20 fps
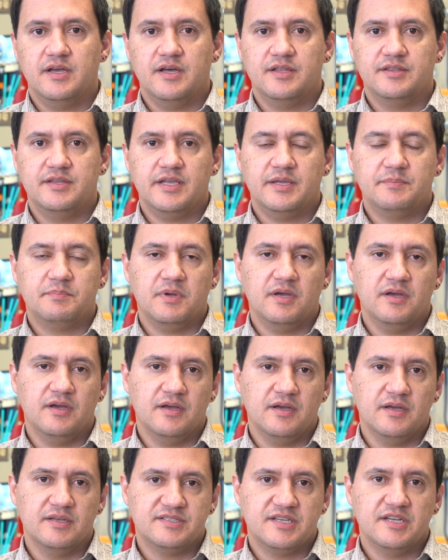They
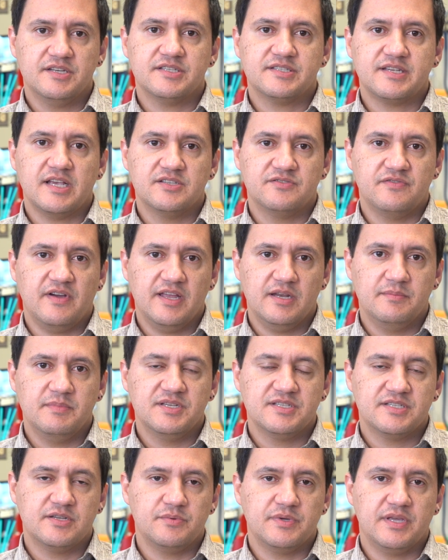synthesize
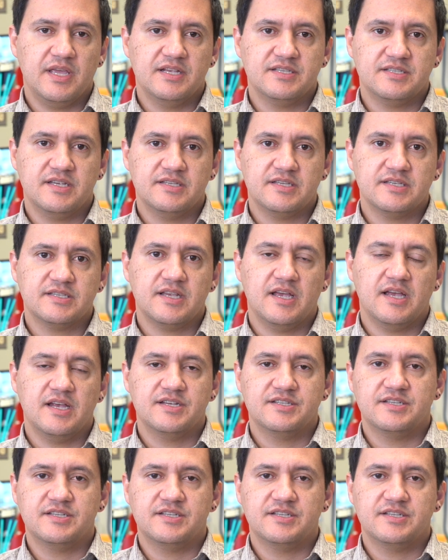vitamins that we can't synthesize,